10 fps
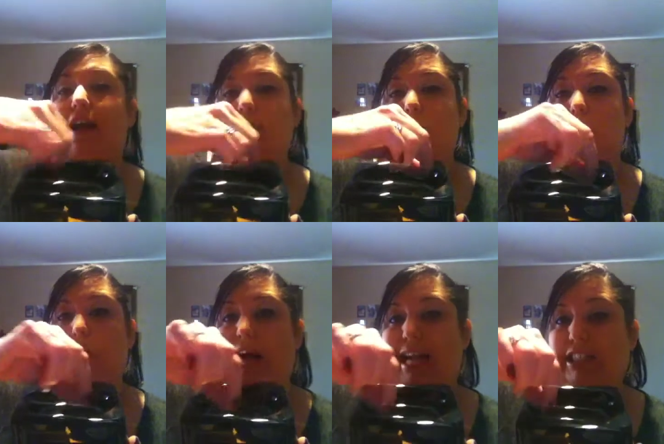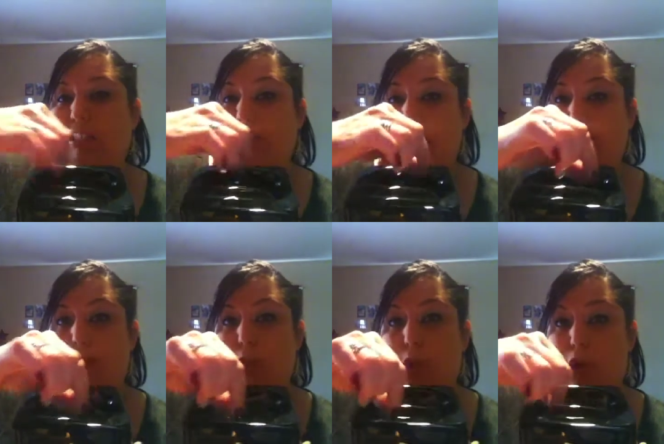cotton ball will actually
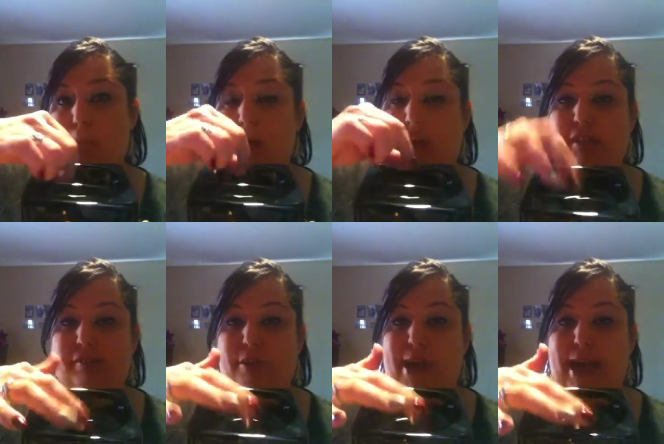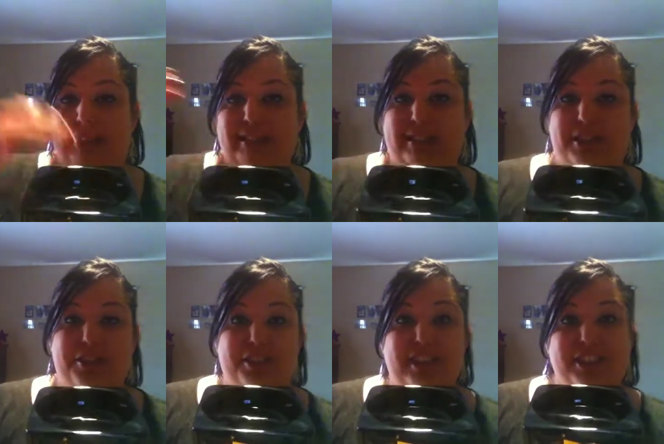absorb all of the wax that's in
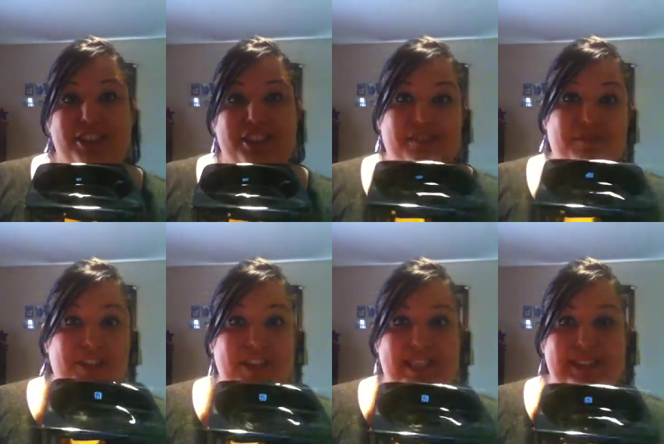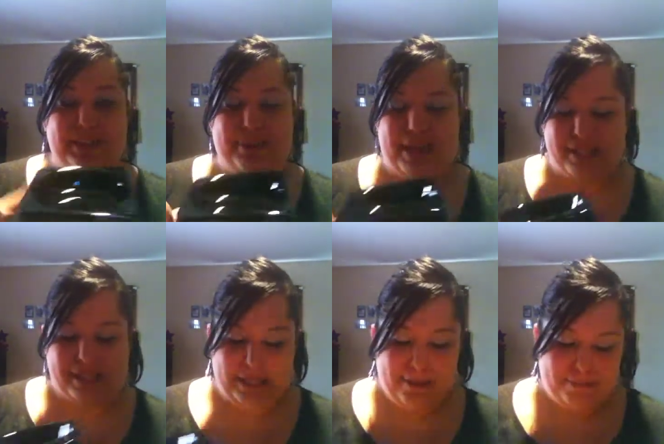your dish. Very easy way to
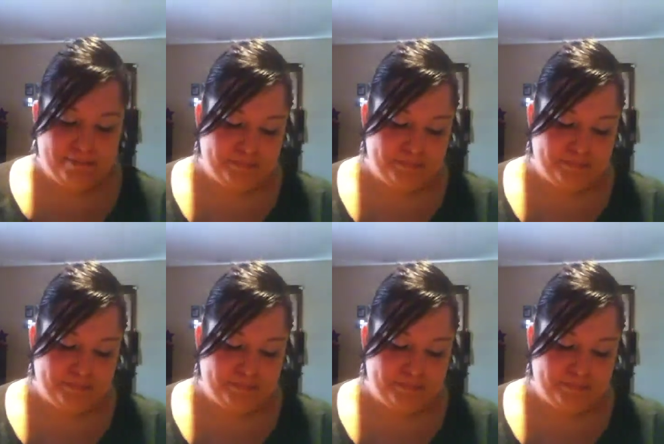clean it.